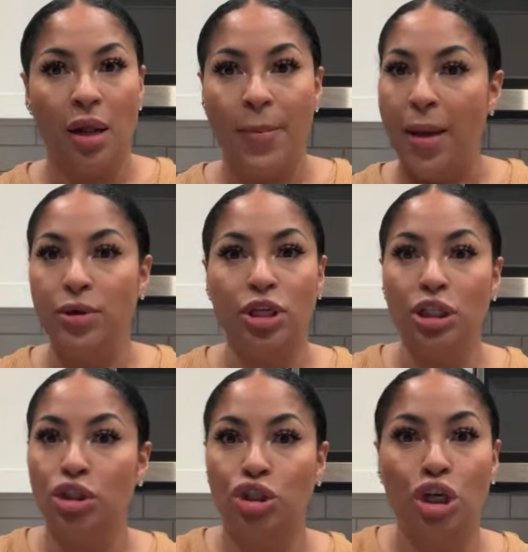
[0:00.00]
Baby,
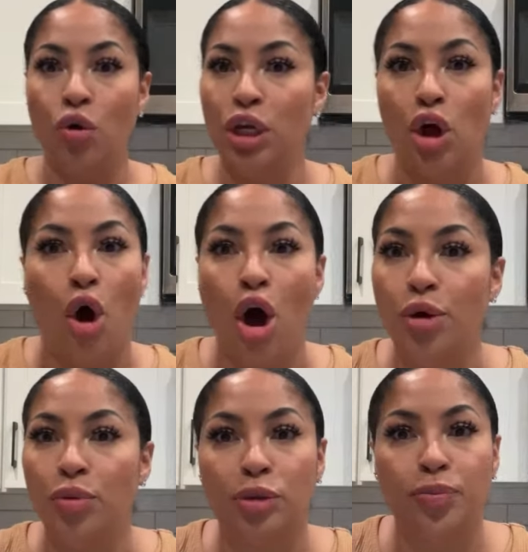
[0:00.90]
this she gonna get all the
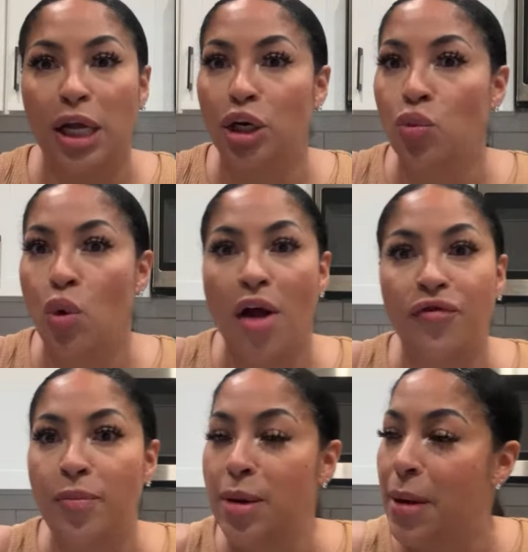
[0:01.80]
respect in the world for
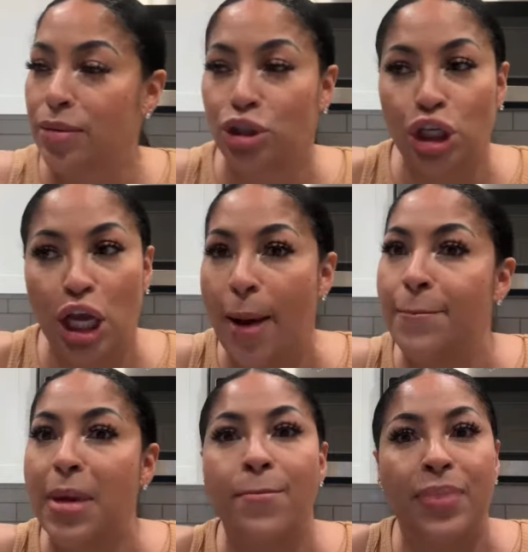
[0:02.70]
me, baby. She helped
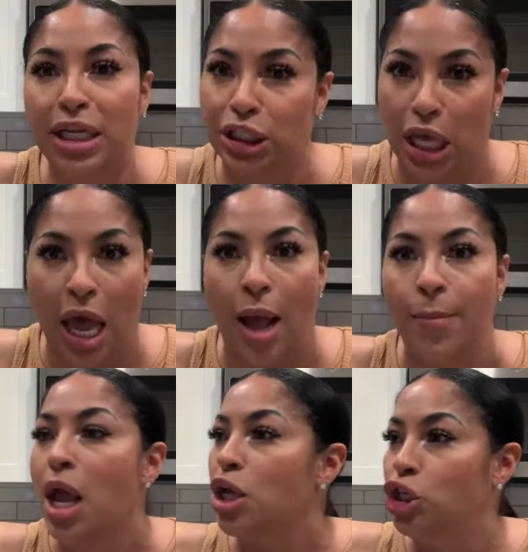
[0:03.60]
me big time.
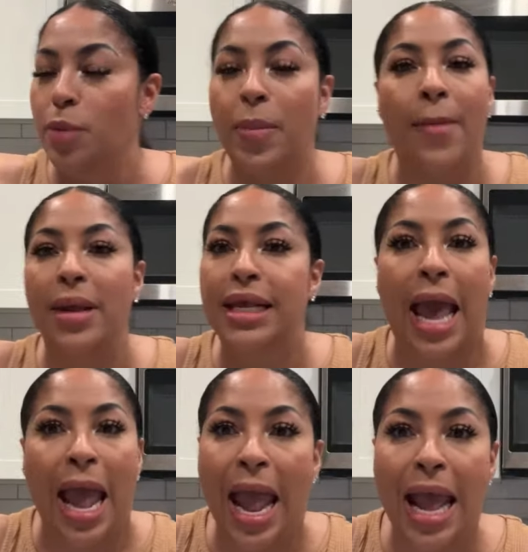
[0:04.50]
She bought me
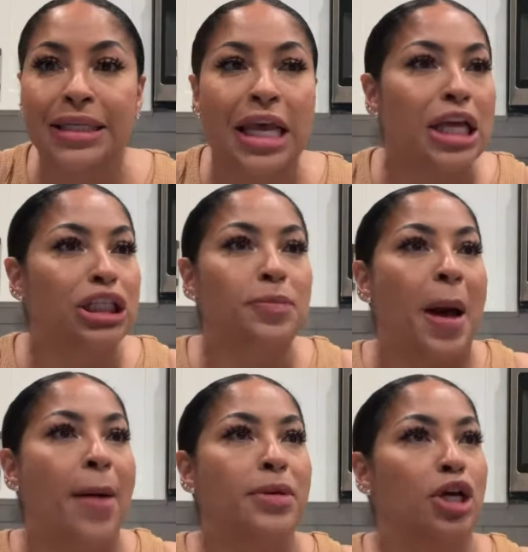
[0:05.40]
gas. She
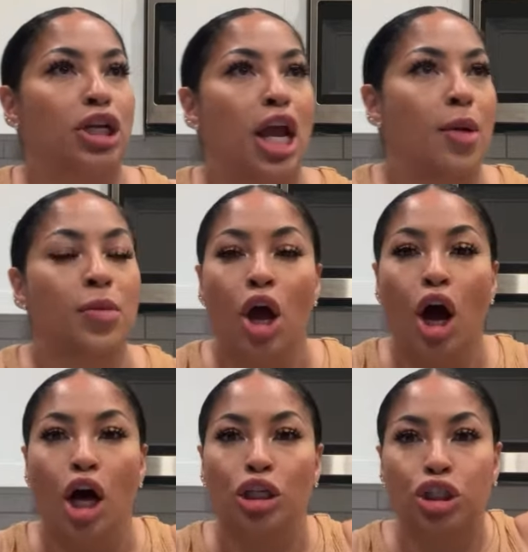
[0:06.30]
bought me a damn
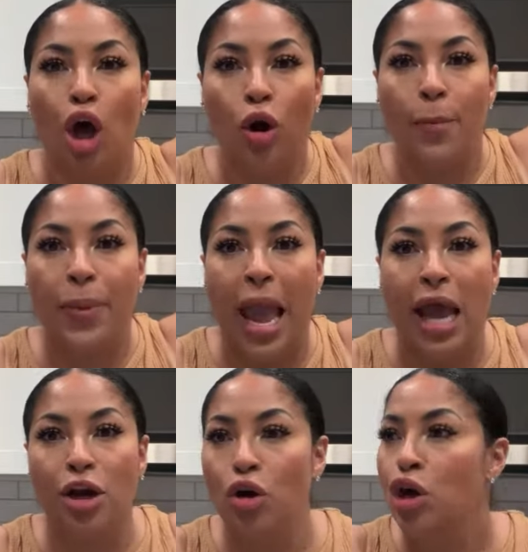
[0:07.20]
uh, solar
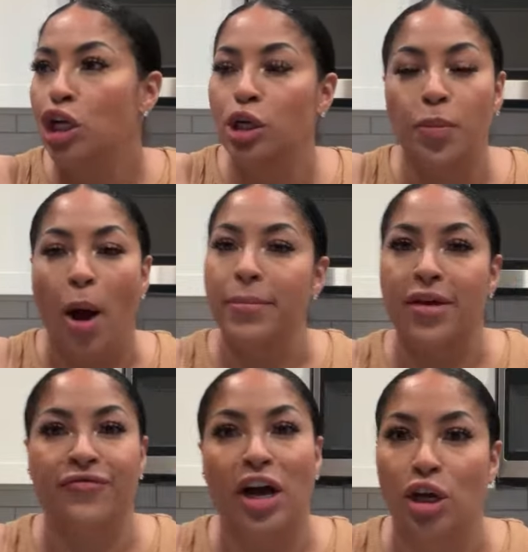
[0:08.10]
panel. She bought me a
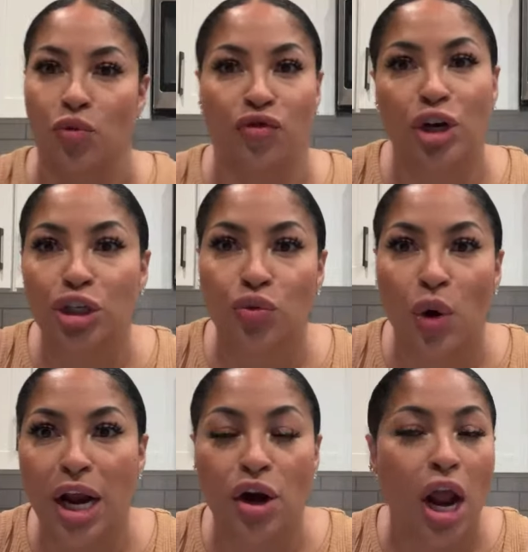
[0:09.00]
fucking
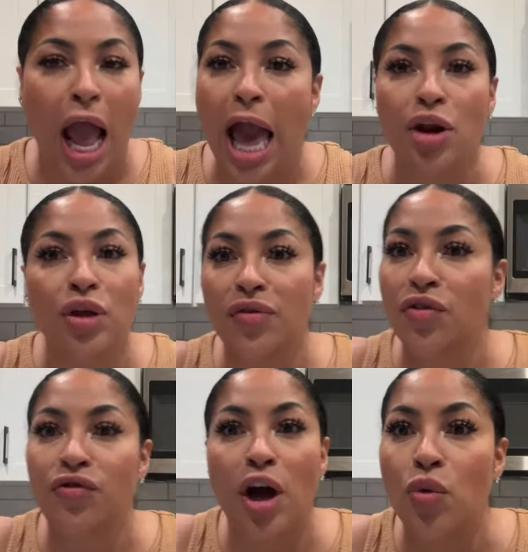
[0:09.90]
refrigerator. I don't give a
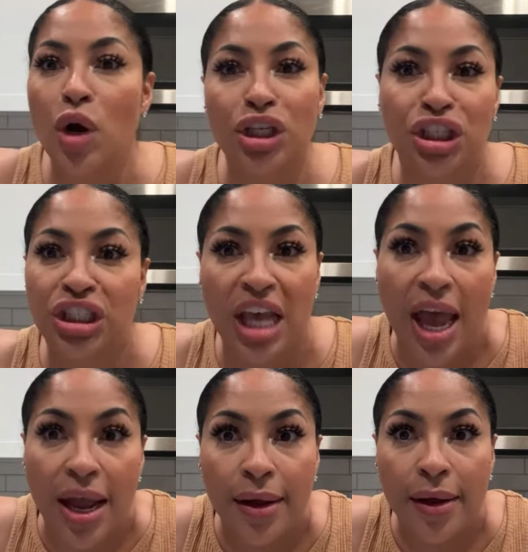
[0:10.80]
fuck what she say.